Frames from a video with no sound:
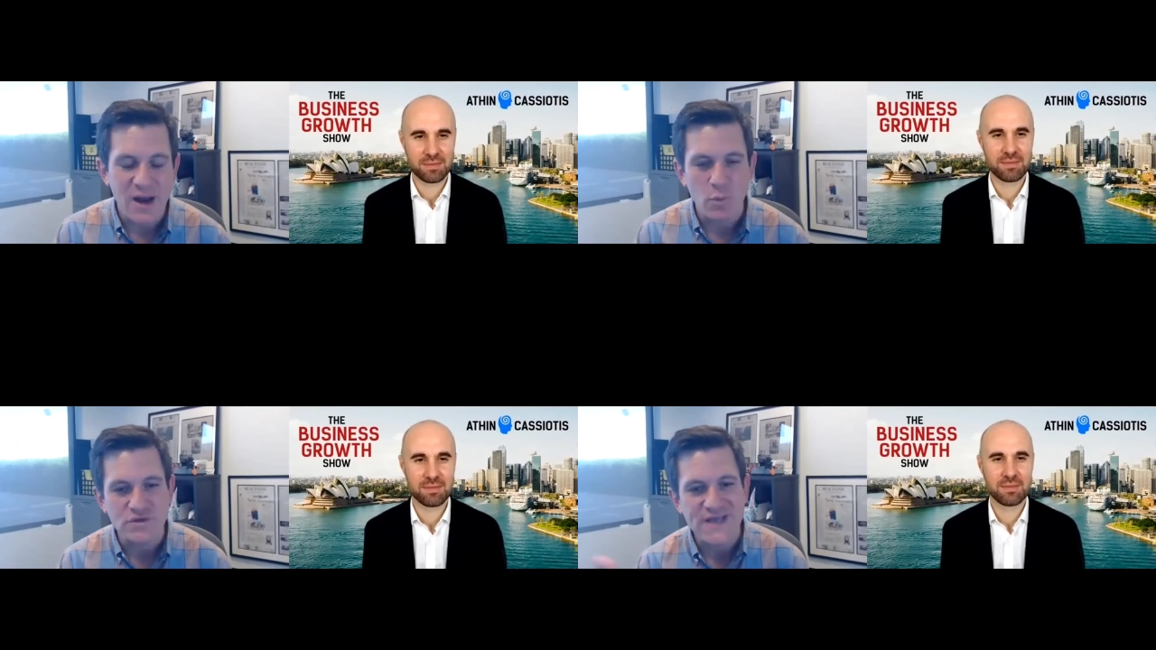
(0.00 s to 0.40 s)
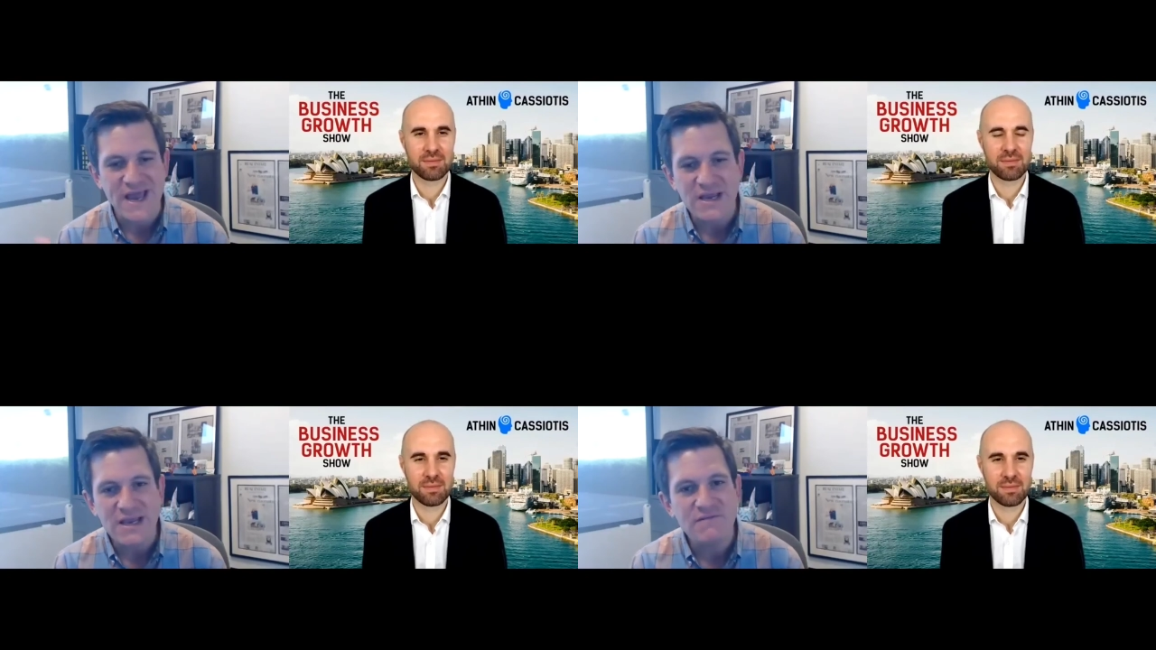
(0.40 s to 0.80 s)
Speaker 1: and we'll
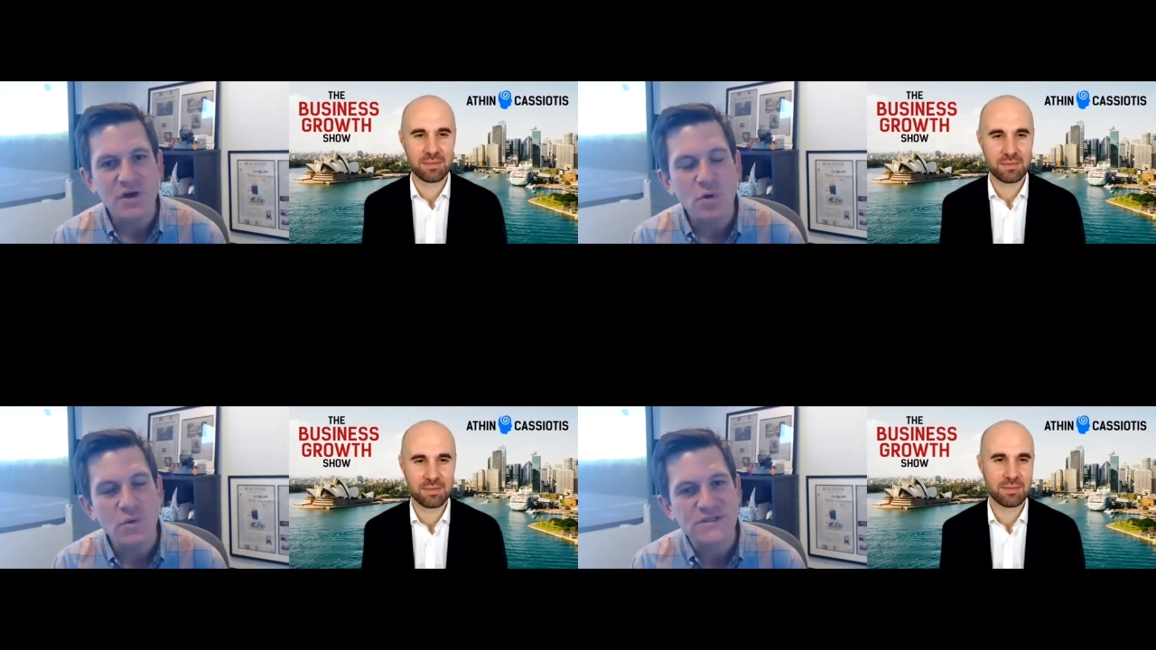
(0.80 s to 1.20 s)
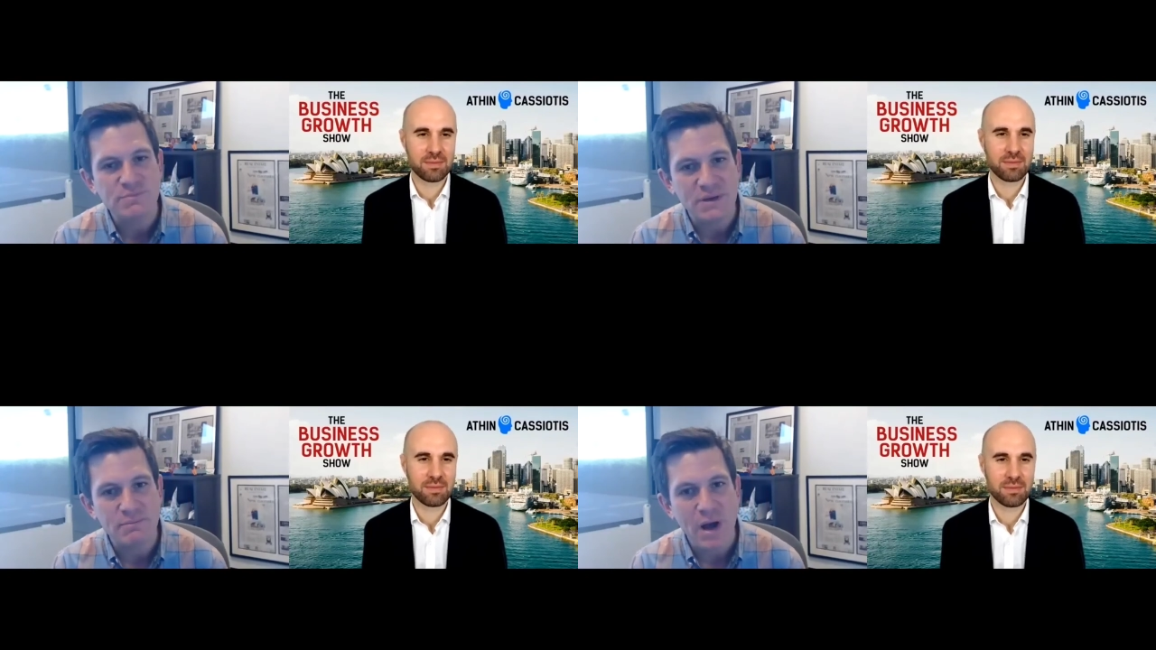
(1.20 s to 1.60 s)
say even who it's
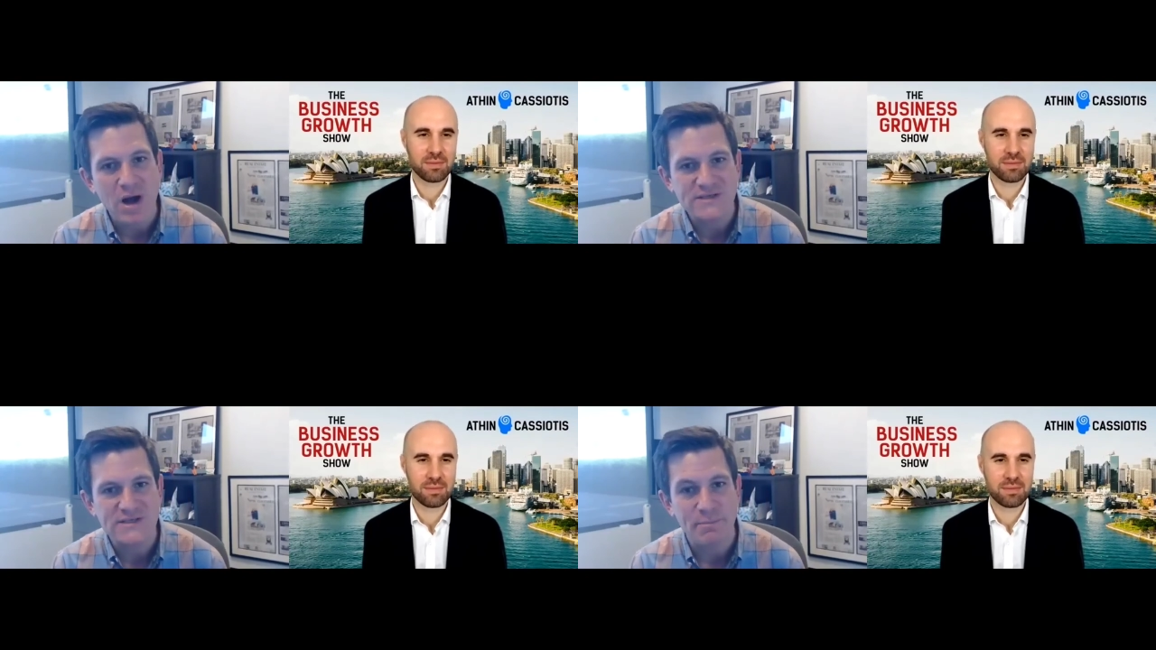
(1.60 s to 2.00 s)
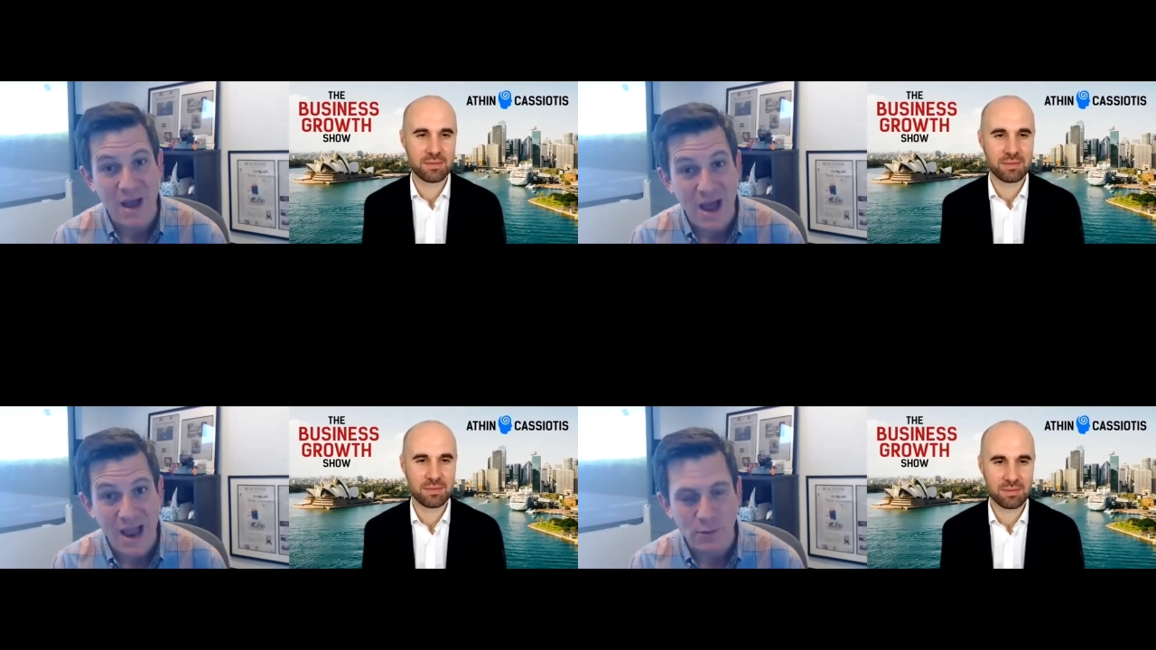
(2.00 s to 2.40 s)
been boxed
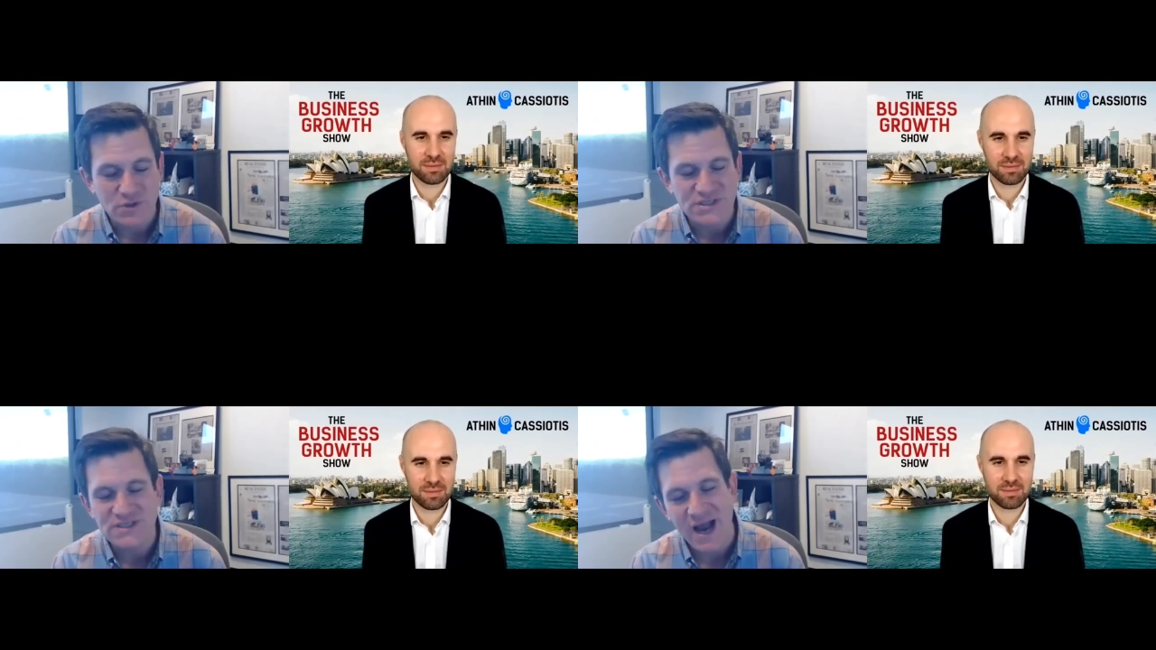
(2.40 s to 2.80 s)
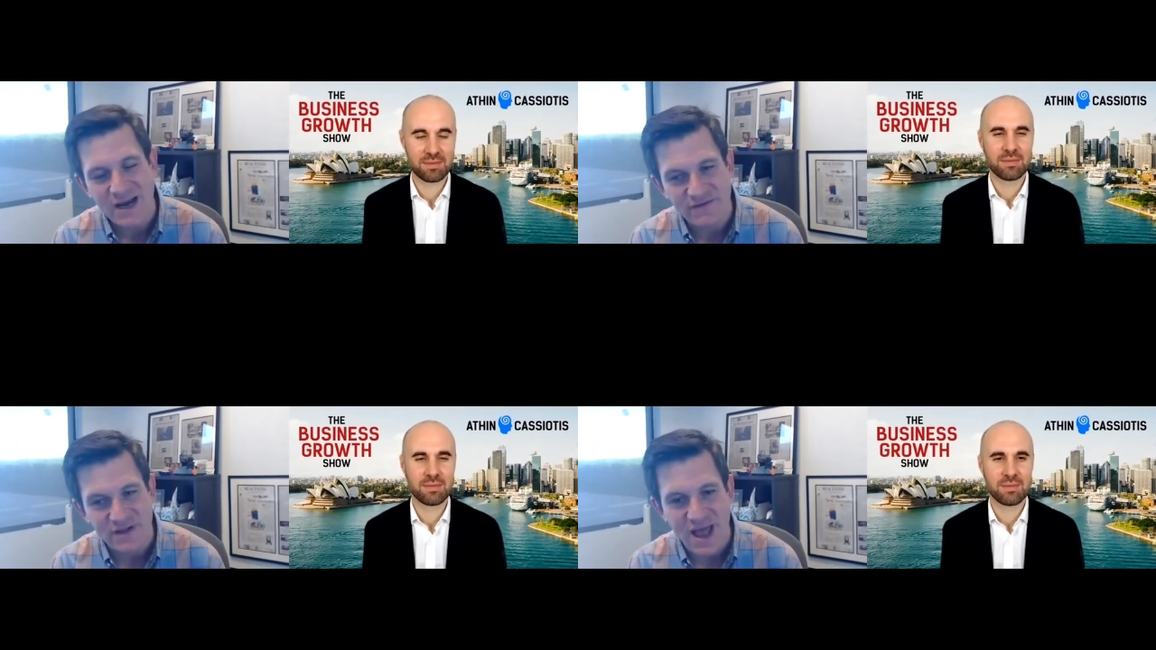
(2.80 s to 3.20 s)
by, which is kind
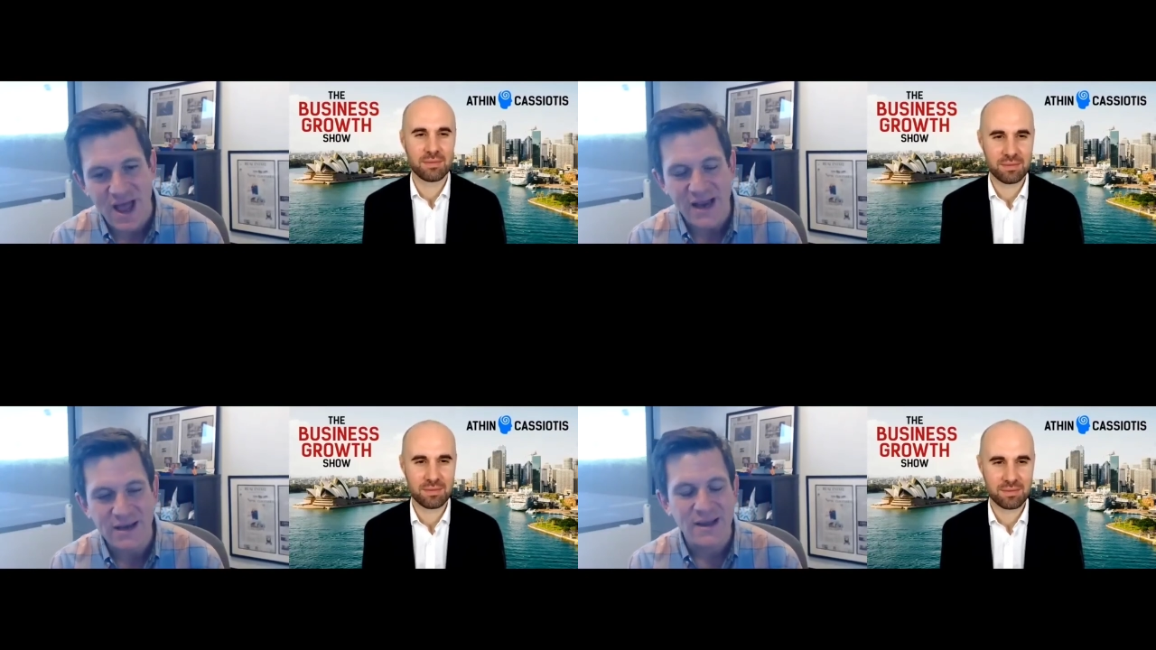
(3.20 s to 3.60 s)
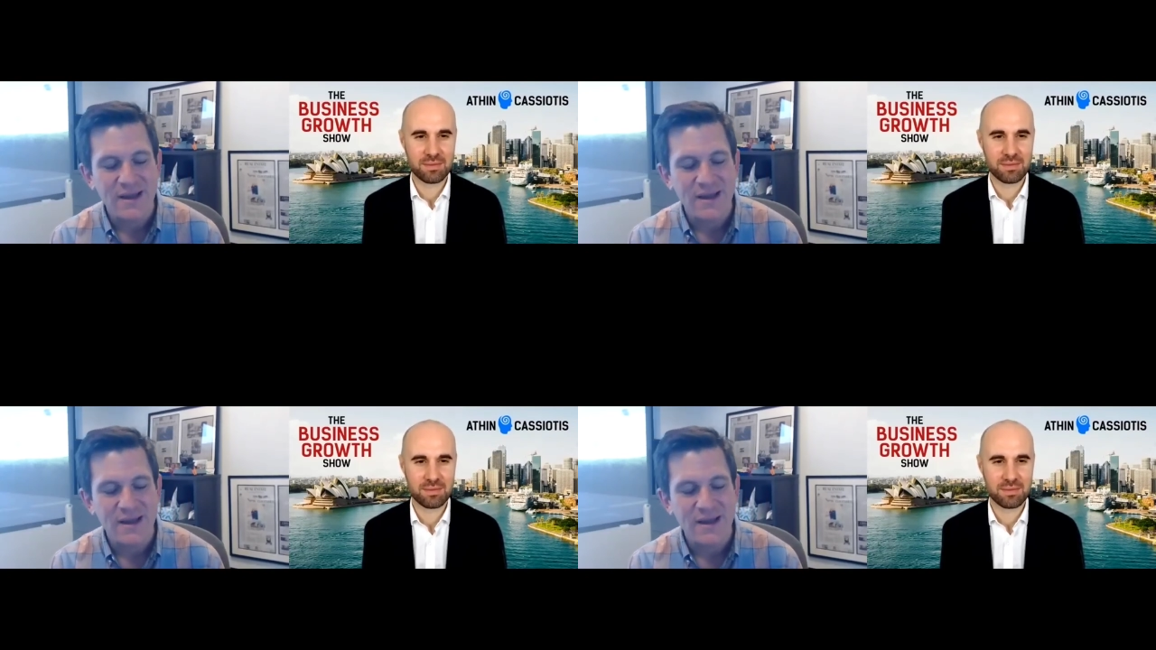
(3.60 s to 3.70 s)
of a lie